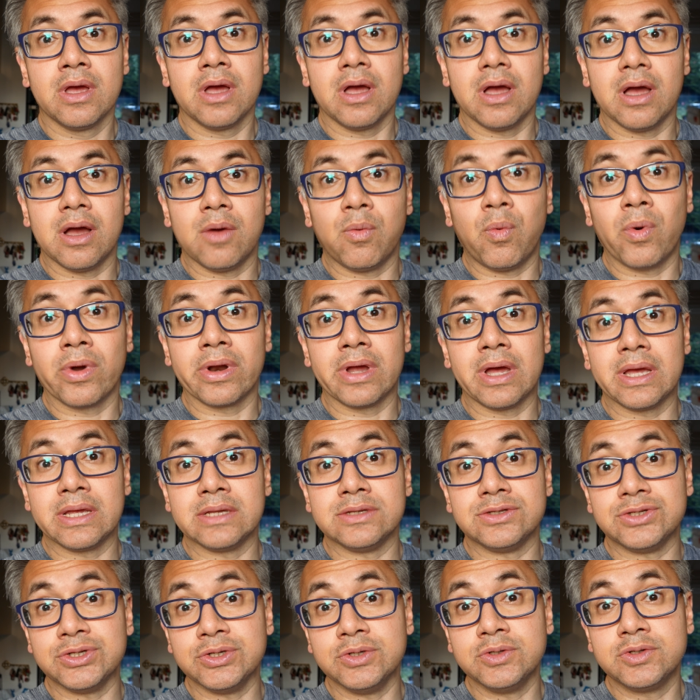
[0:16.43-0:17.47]
what I
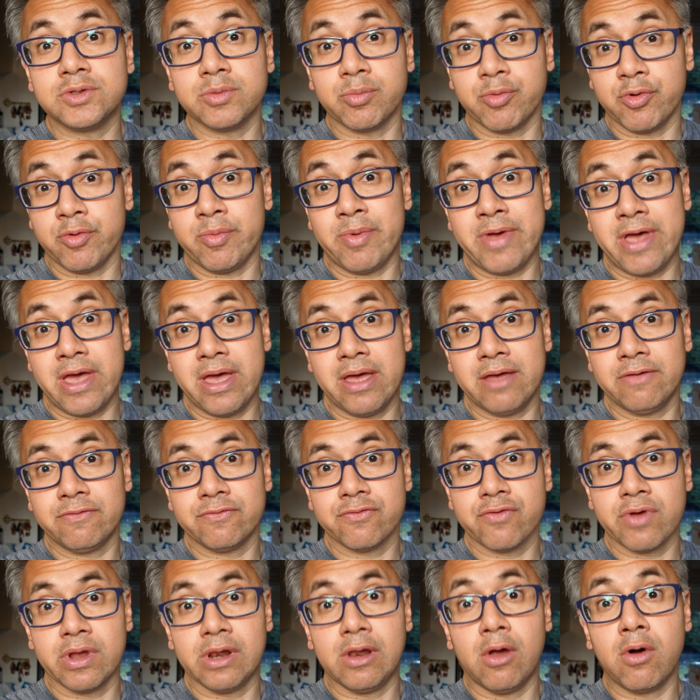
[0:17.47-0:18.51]
do to prepare
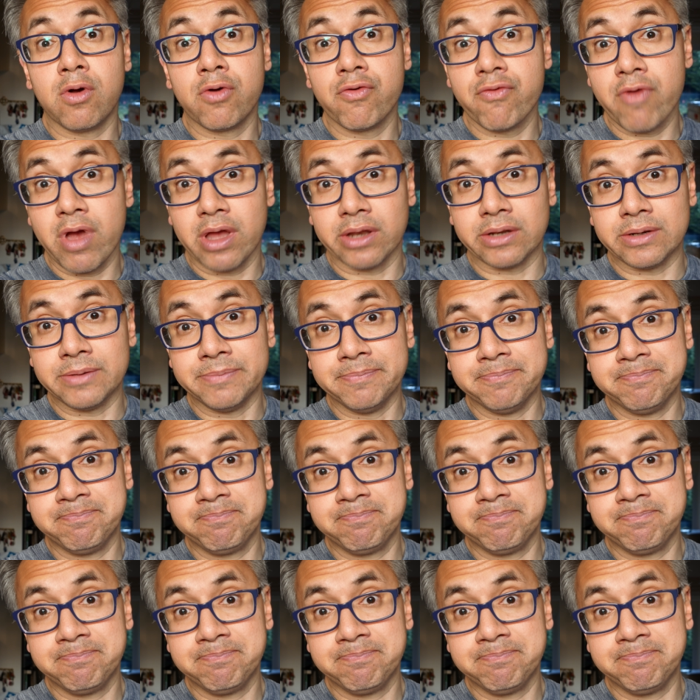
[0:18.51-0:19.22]
for a long run.